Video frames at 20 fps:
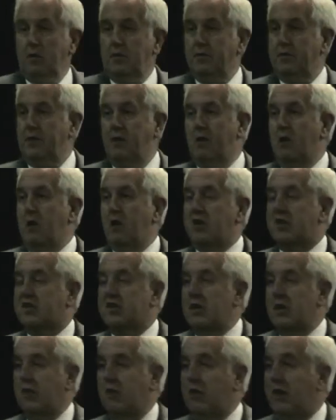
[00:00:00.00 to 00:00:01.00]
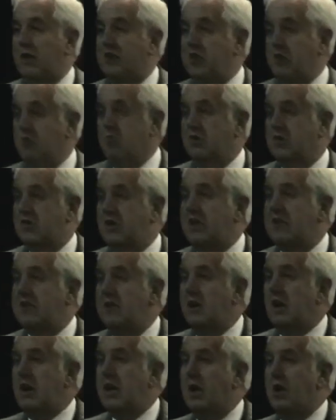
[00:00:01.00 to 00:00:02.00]
There are still, as you will see
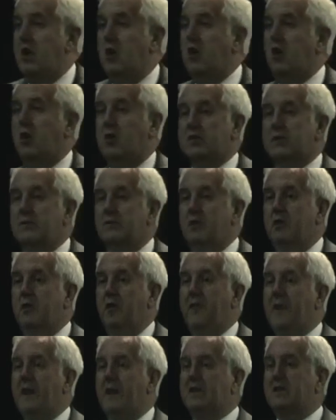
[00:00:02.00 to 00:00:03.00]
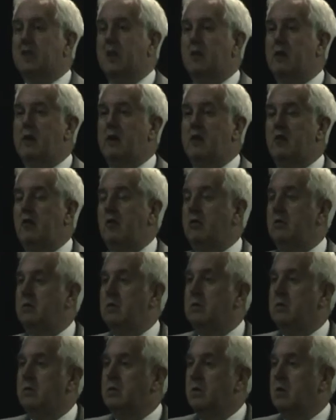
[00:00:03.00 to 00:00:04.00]
tonight, lots of other things going on.
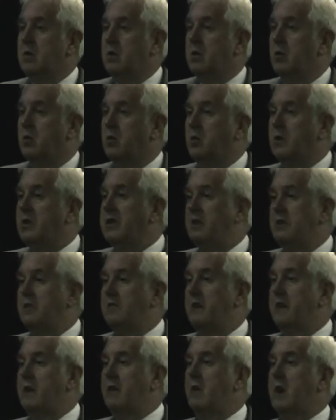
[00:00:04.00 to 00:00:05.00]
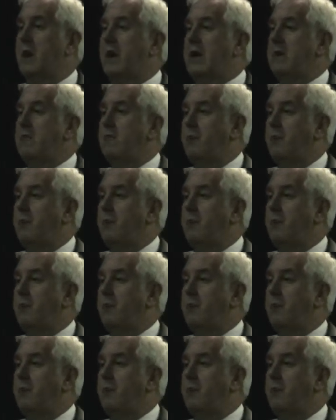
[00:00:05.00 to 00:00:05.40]
We do very well in